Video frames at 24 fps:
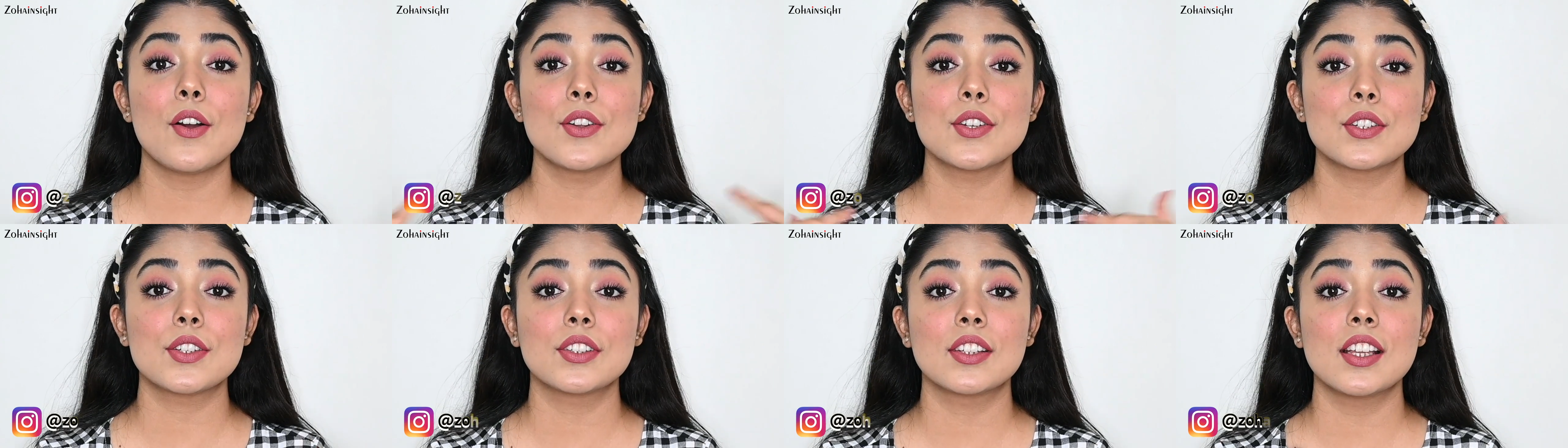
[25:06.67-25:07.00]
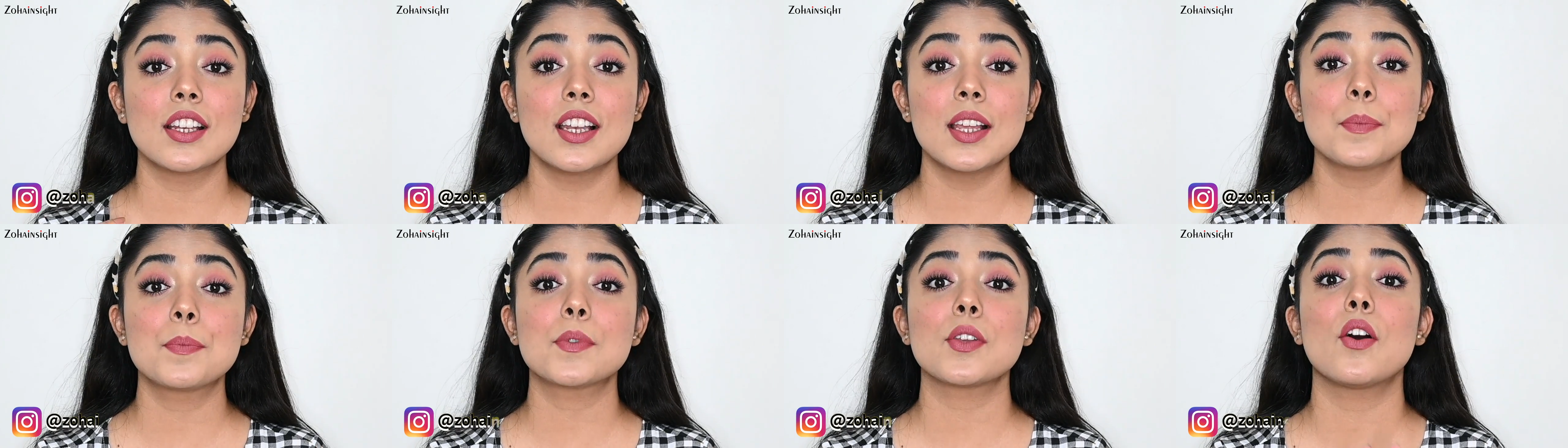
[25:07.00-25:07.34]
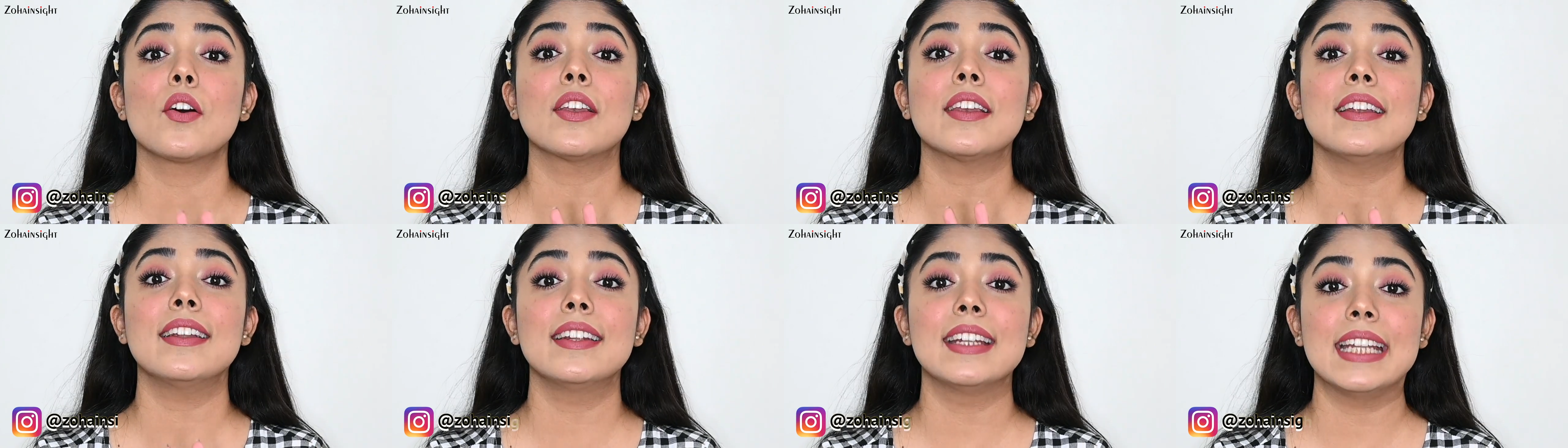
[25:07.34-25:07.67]
onto the lips
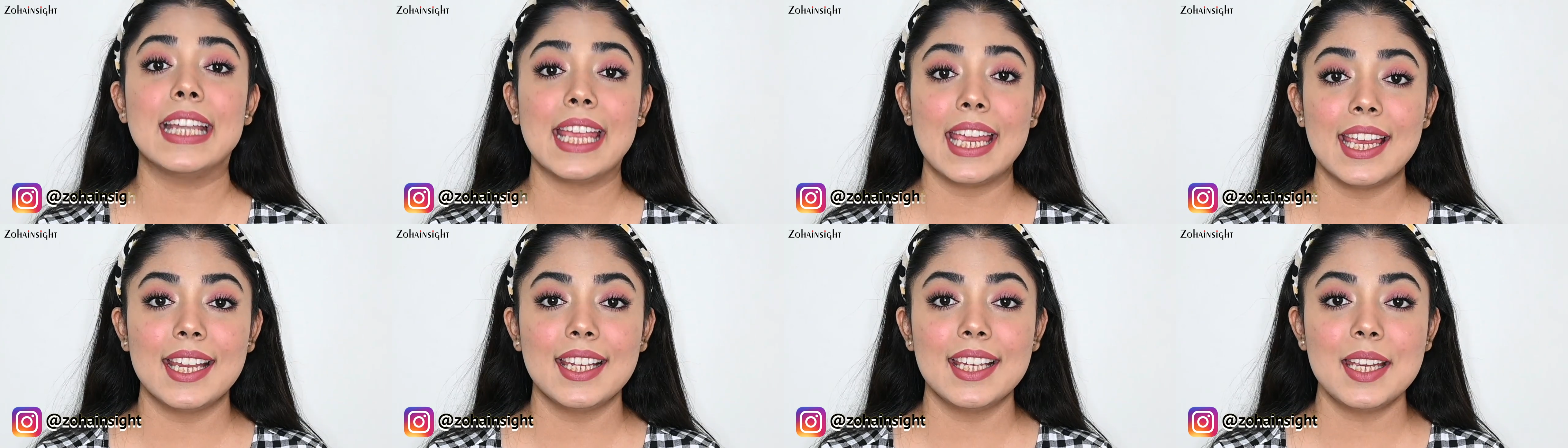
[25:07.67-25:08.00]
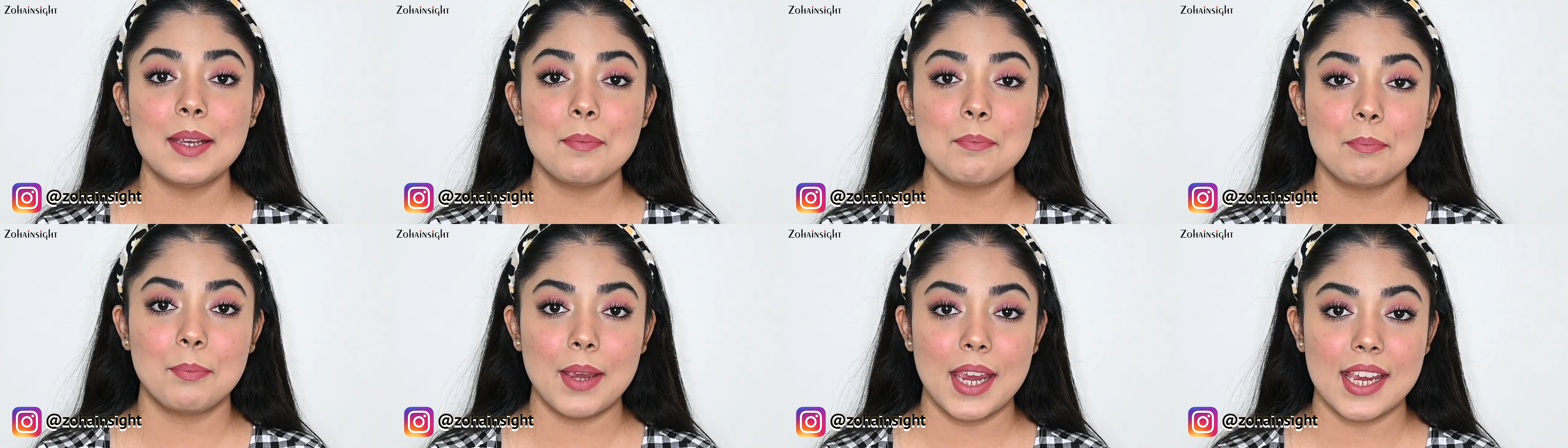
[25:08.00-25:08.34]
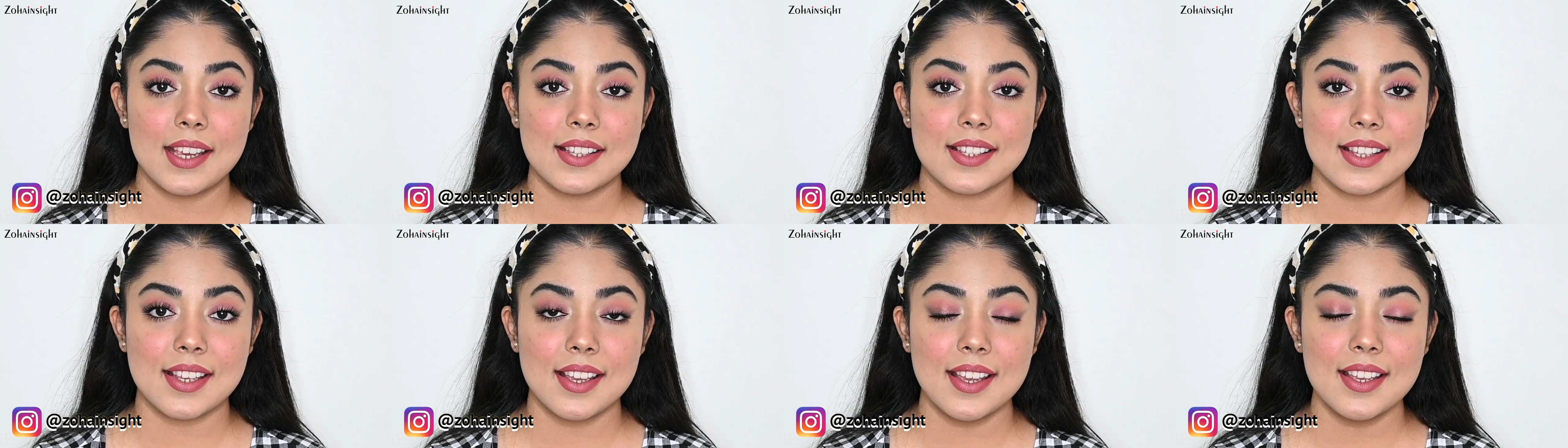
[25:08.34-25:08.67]
on a daily
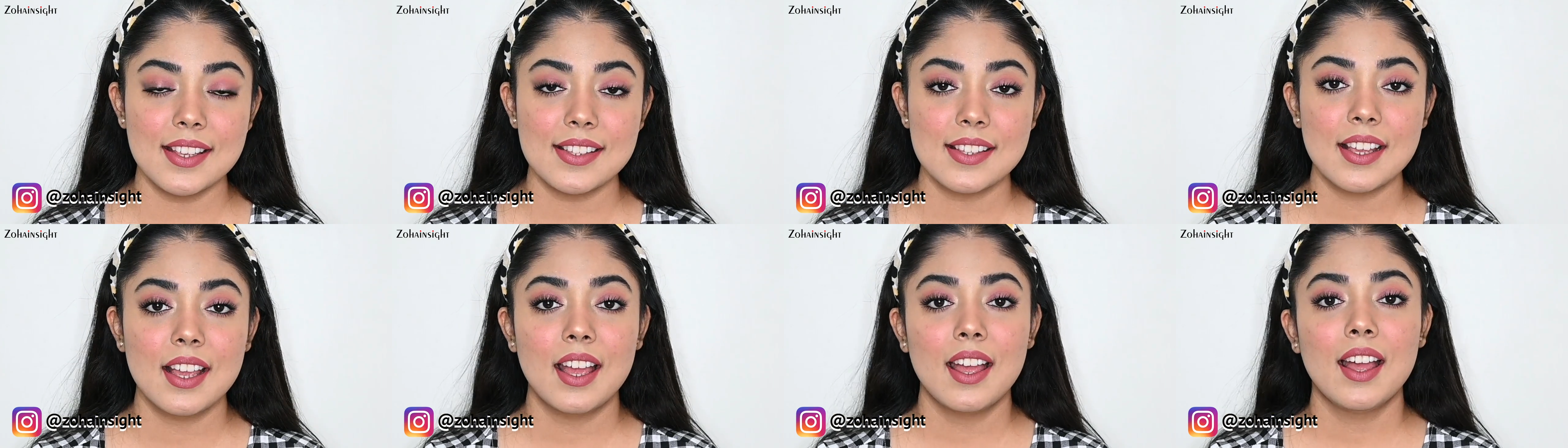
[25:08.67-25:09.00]
basis.